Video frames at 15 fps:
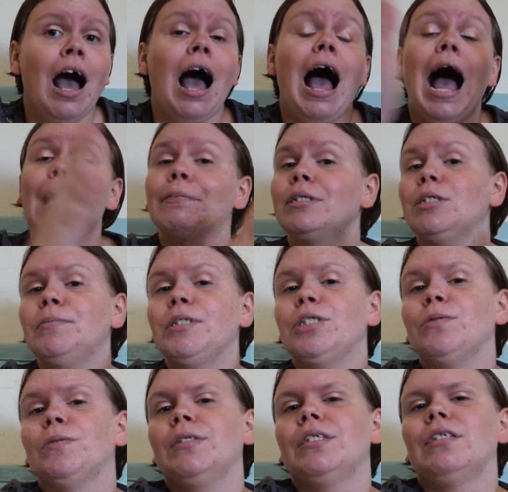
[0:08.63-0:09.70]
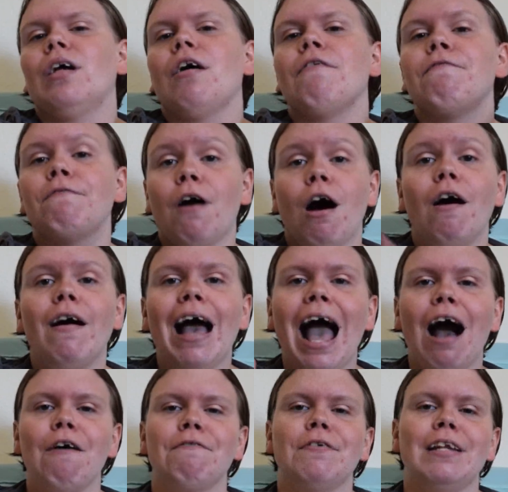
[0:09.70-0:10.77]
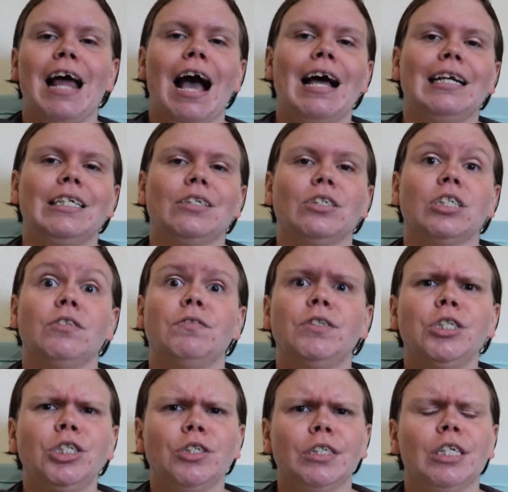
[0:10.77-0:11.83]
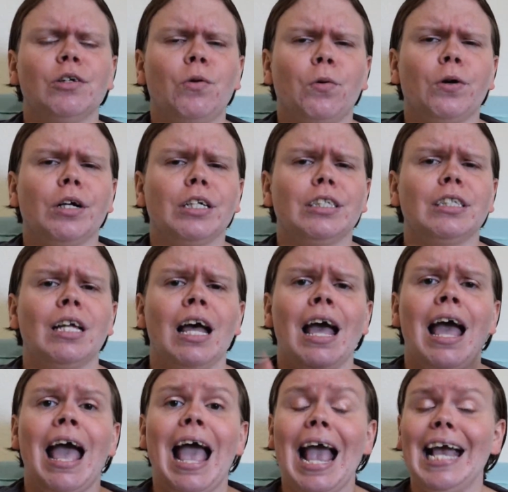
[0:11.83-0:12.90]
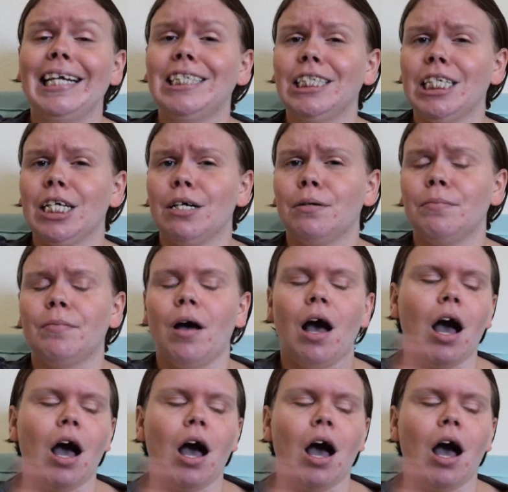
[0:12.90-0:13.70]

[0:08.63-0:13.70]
I'm going to be doing a fall outfit ideals featuring, of course, H&M.